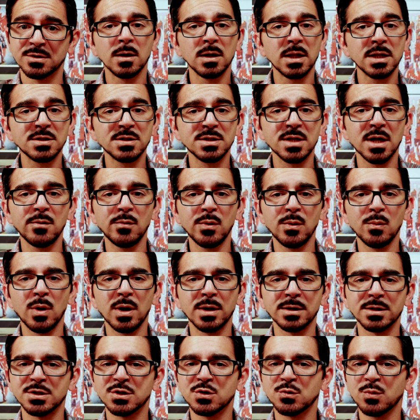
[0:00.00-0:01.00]
Let's say we
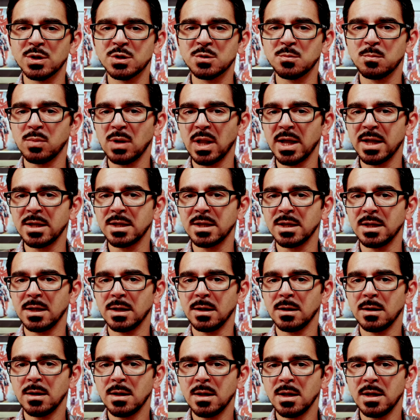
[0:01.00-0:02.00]
wanted to switch
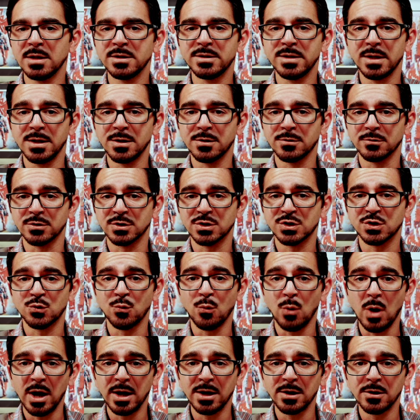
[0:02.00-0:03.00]
Blanky into either a
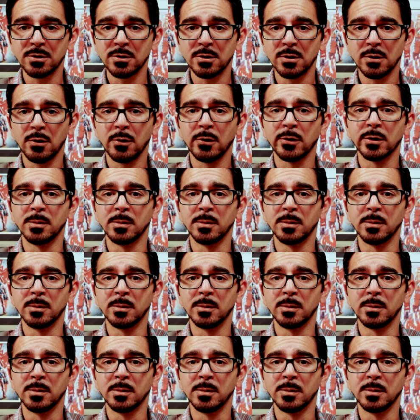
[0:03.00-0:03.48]
squire or a